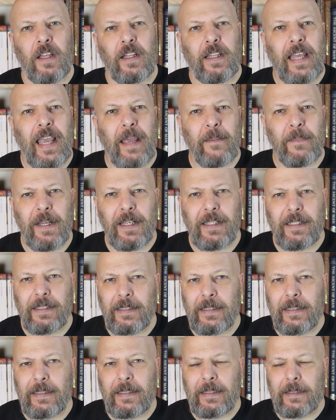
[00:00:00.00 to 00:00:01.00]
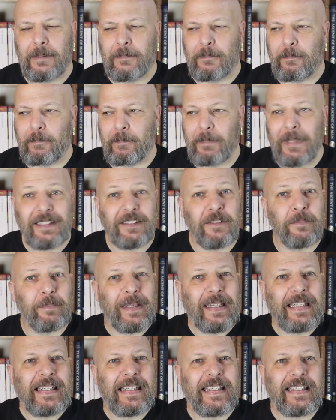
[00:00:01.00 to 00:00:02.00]
The hammer must have
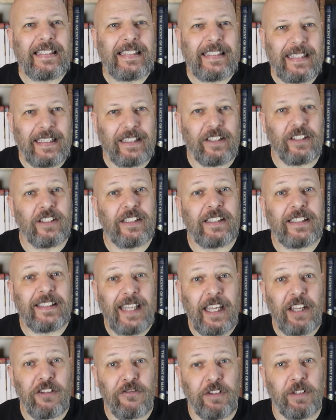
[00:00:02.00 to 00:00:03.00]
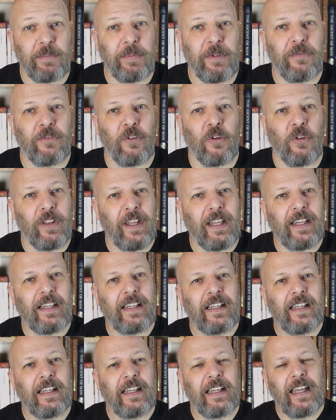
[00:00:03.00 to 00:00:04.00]
been considered sacred before then,
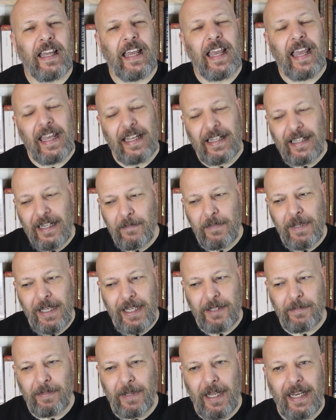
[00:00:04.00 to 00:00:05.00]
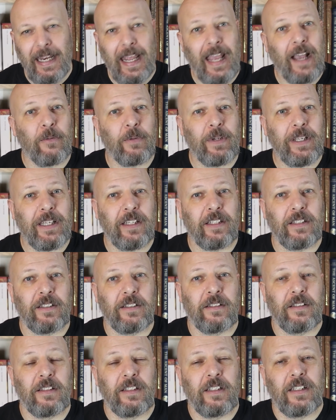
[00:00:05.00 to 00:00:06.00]
and let me explain how we
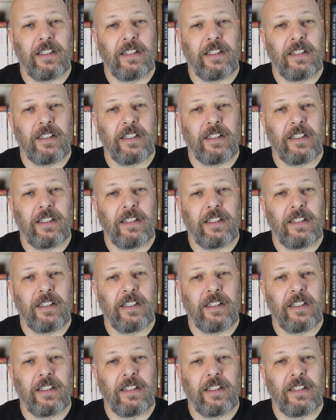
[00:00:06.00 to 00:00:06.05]
can